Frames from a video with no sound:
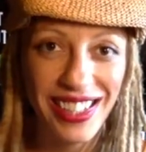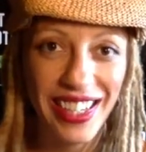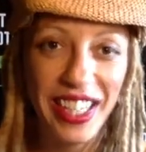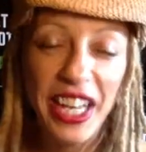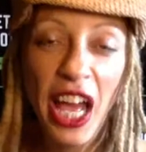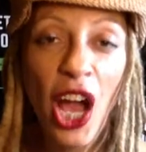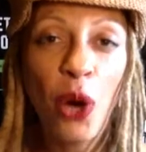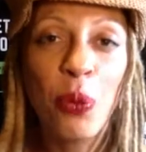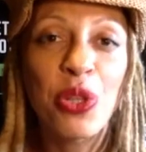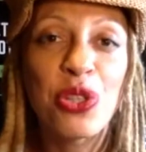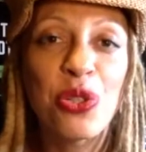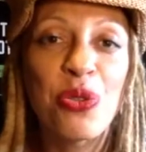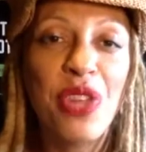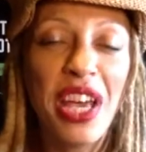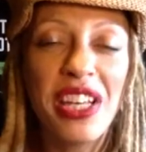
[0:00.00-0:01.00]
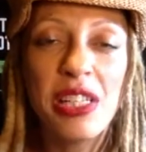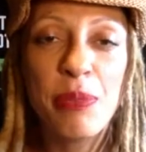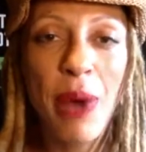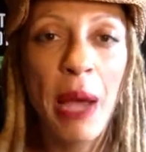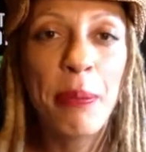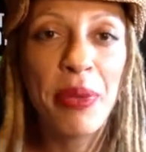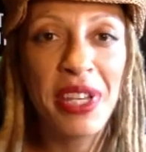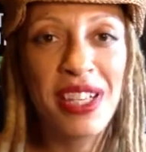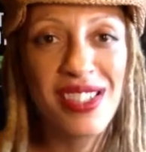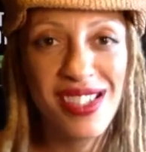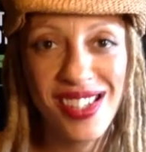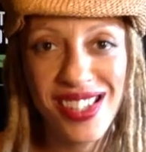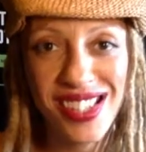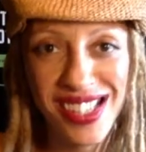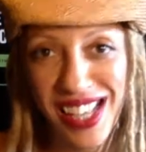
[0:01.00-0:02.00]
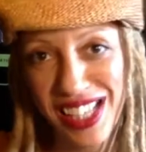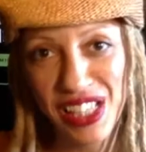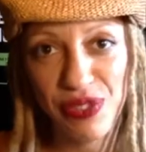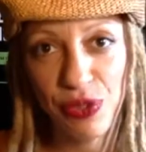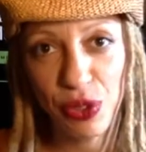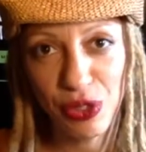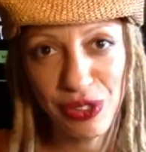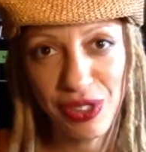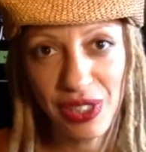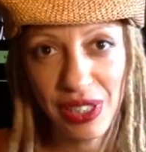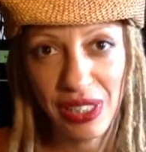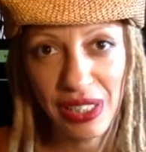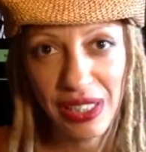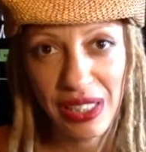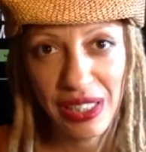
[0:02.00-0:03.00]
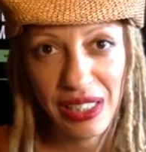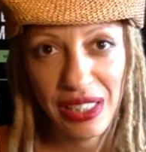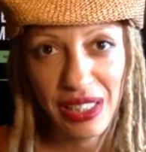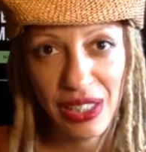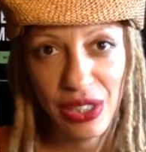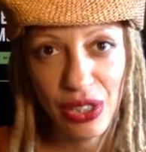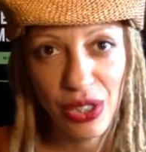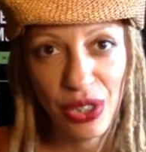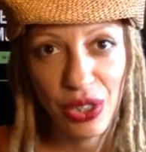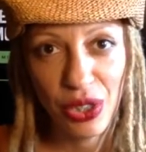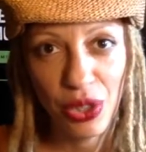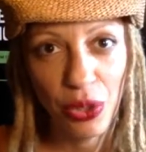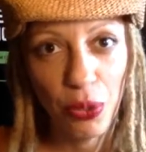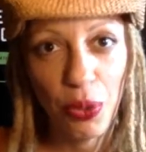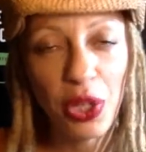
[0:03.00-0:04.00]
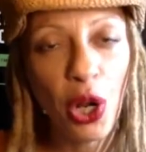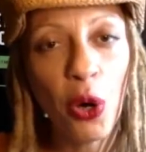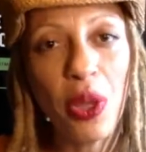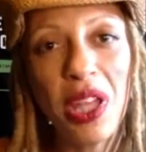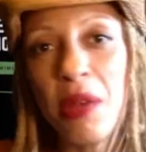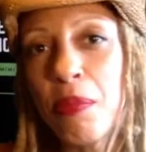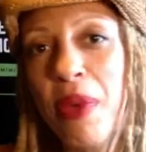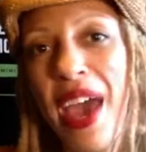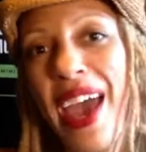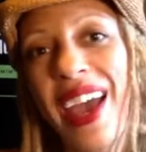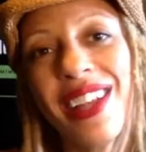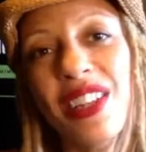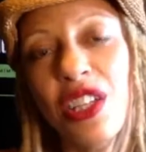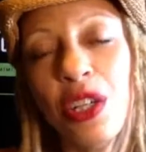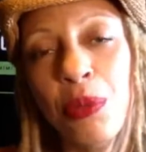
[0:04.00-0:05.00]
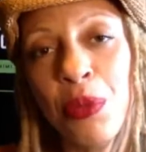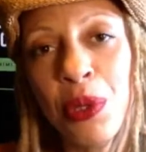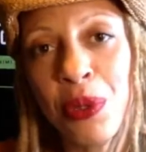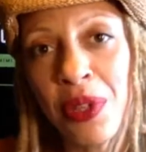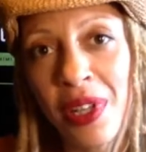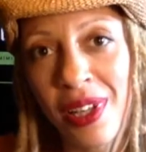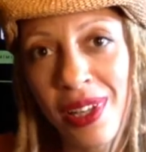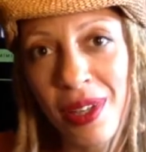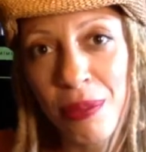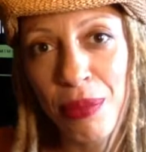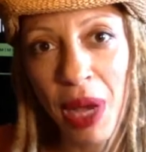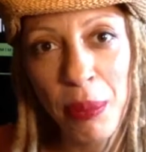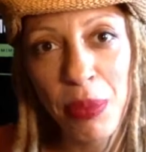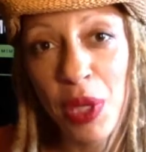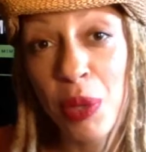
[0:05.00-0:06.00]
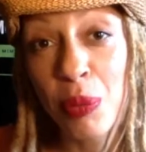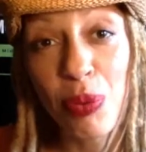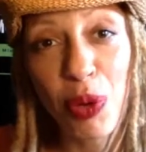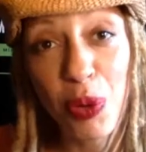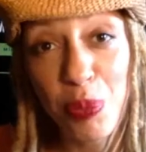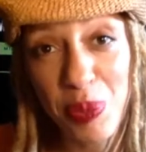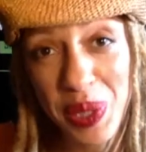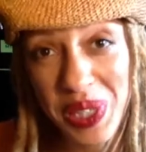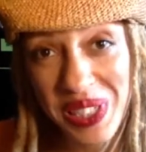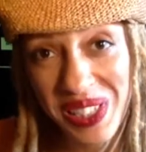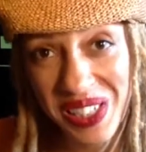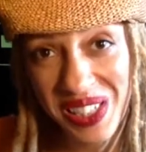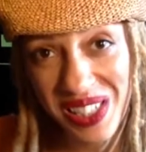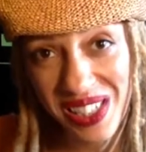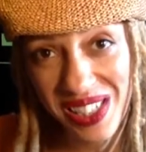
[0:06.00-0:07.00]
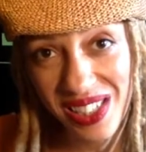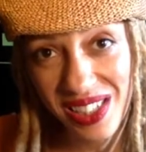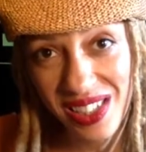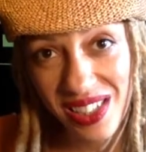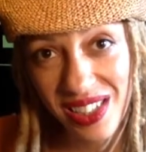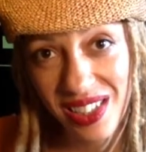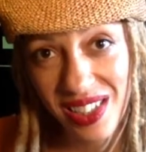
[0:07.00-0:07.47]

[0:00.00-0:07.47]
And how we do that is by being successful. We don't impact the community by being broke businesses.